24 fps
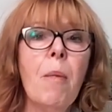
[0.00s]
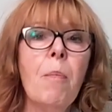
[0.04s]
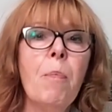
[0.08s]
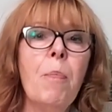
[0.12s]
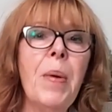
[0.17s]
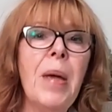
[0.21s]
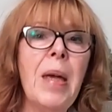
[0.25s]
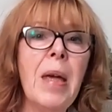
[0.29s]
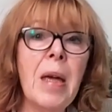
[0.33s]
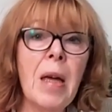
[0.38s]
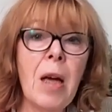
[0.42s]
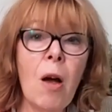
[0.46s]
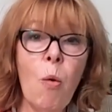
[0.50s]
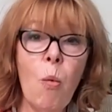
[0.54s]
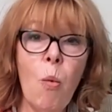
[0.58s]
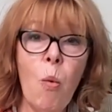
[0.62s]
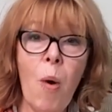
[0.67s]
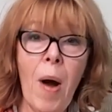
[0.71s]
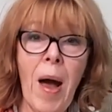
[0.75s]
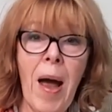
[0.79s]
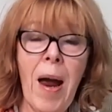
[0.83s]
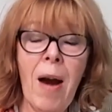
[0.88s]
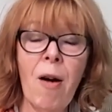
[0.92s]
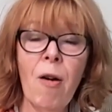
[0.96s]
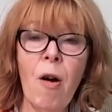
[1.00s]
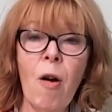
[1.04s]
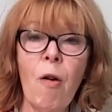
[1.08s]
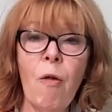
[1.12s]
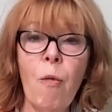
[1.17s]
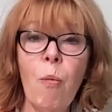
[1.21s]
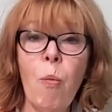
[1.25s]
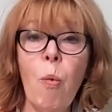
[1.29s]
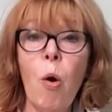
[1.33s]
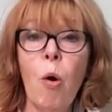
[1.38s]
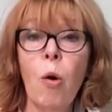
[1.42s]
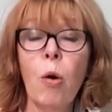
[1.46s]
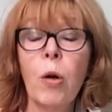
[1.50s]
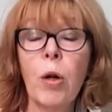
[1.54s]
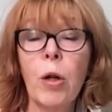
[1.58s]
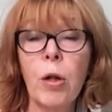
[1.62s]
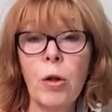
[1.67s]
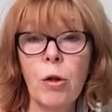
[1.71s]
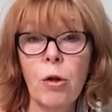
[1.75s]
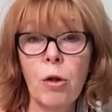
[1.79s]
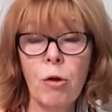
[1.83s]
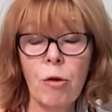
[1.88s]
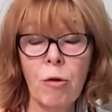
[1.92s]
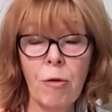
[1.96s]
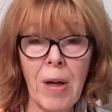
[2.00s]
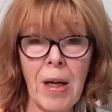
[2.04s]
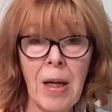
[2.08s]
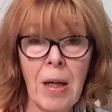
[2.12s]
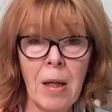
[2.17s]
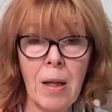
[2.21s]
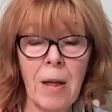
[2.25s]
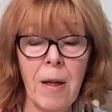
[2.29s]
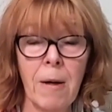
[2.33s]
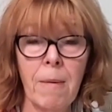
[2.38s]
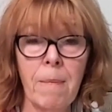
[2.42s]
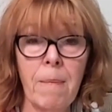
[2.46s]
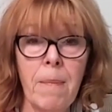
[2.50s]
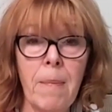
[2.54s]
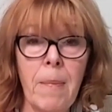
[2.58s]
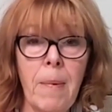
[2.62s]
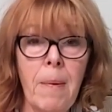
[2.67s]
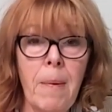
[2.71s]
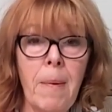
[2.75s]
being aware of what can trigger them